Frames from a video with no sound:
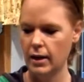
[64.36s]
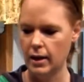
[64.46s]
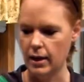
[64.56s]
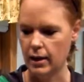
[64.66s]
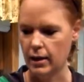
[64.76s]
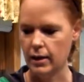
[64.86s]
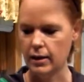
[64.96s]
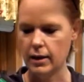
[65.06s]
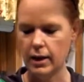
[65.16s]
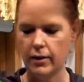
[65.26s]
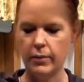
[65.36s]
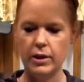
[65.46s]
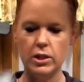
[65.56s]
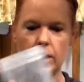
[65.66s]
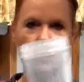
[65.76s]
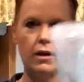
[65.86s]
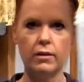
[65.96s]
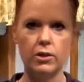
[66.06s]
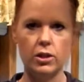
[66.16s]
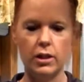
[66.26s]
and I have my
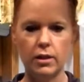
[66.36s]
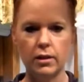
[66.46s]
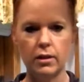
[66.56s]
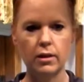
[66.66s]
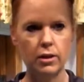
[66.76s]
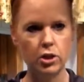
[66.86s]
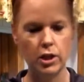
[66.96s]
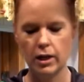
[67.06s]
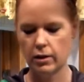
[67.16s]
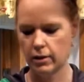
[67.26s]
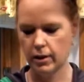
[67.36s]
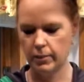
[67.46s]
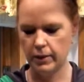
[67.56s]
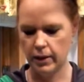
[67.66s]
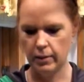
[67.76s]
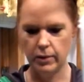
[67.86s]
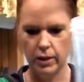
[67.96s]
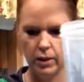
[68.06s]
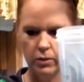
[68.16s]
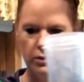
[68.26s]
Shakeology shaker cup that I'm
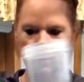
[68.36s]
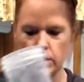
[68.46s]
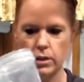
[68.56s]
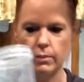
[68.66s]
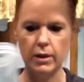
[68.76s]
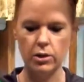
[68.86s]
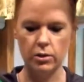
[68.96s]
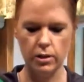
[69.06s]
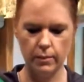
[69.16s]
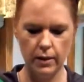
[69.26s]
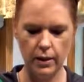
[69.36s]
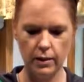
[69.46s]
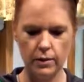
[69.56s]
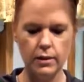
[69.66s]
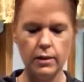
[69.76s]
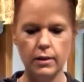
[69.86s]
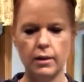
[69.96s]
going to use to measure some things,